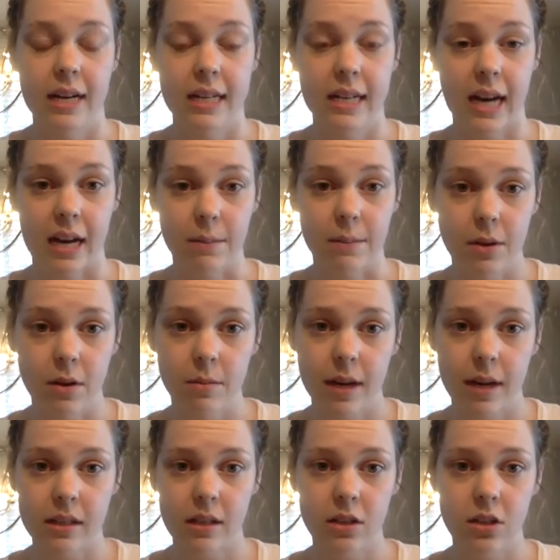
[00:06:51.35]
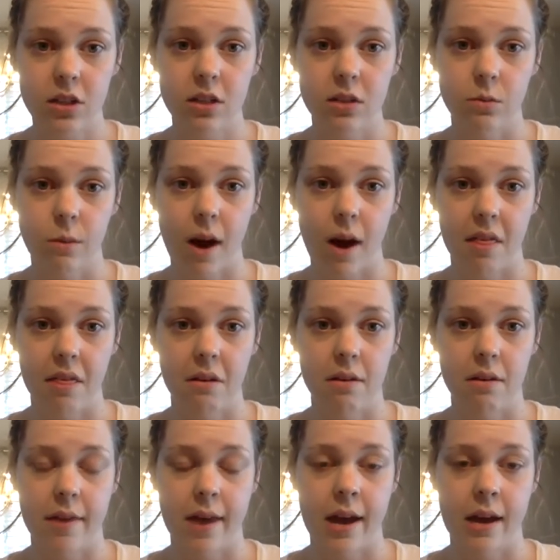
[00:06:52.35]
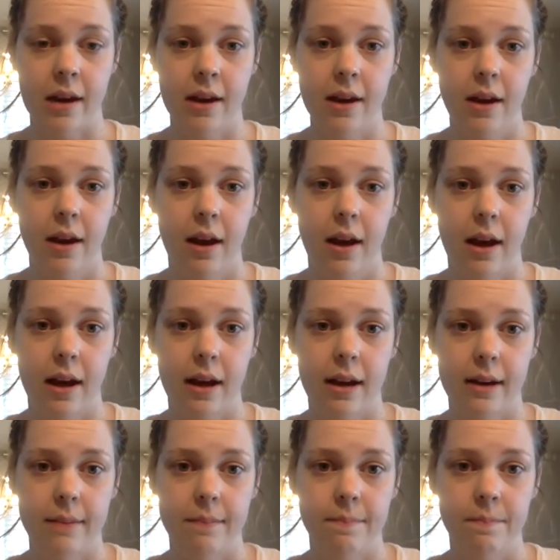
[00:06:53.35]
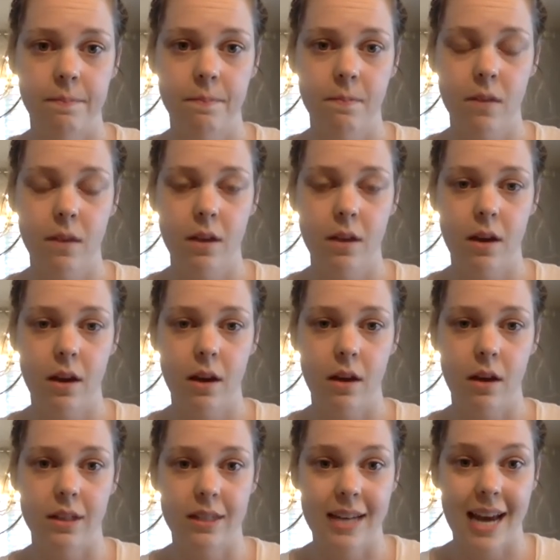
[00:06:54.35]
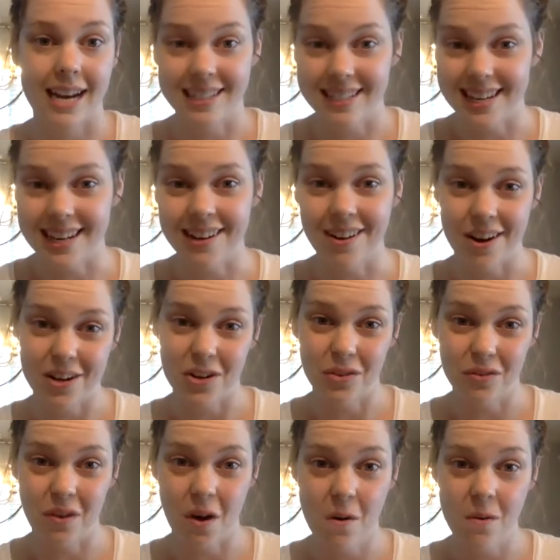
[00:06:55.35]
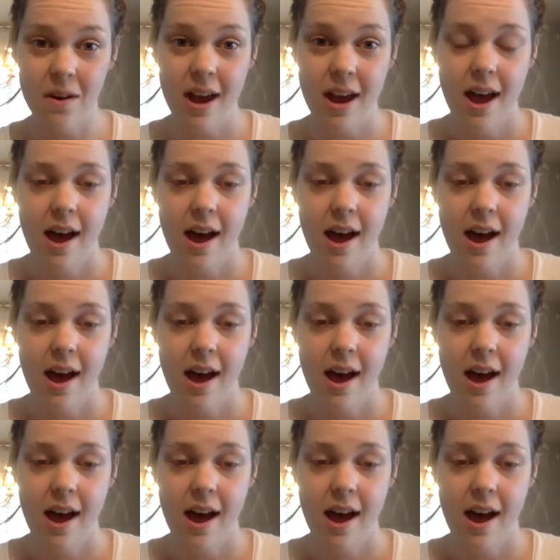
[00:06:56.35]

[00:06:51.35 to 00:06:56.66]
type your messages rather than texting on your phone.